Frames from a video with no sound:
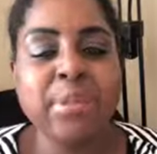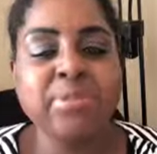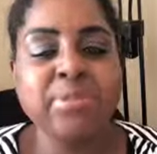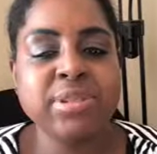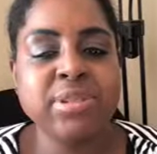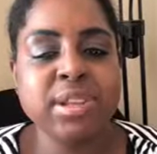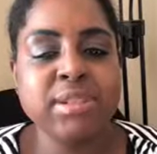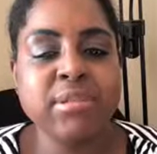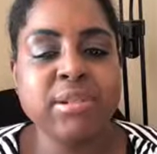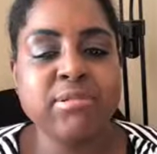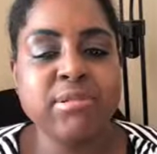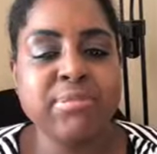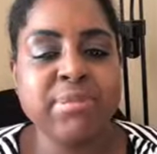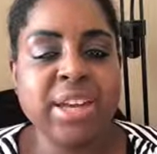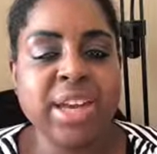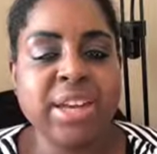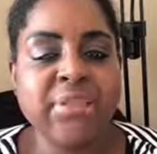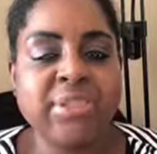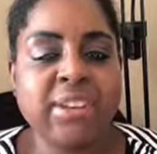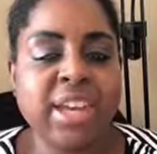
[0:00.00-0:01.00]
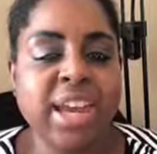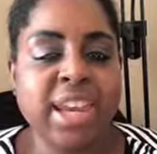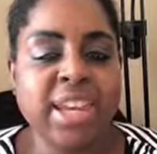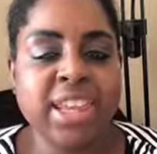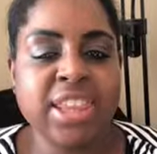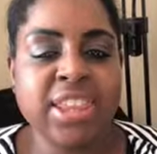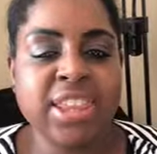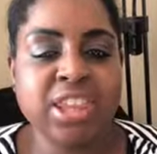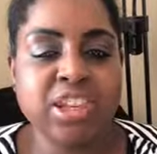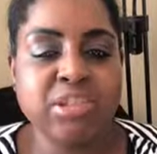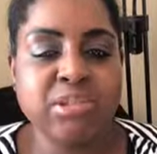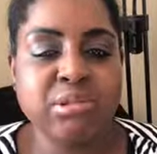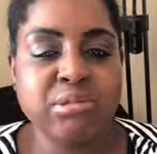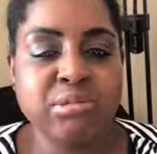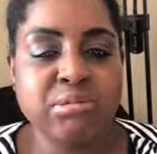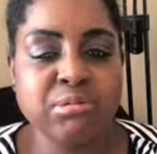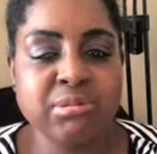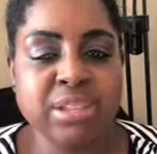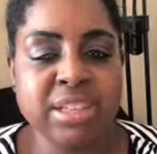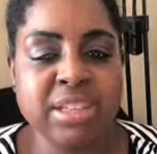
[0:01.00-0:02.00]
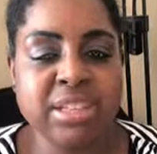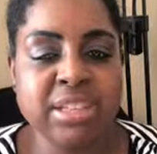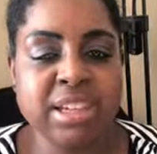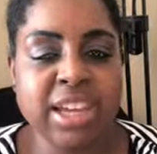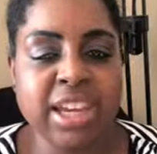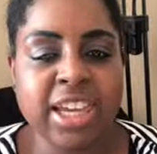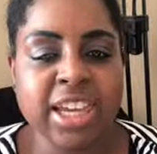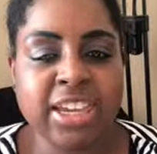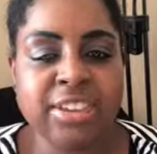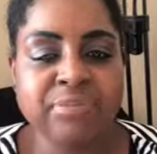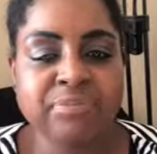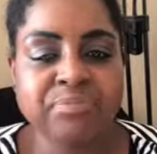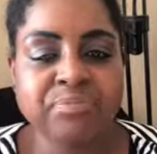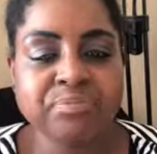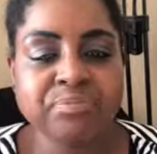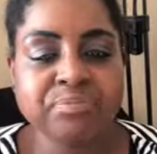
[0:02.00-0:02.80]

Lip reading: so I won't be having anything at all today.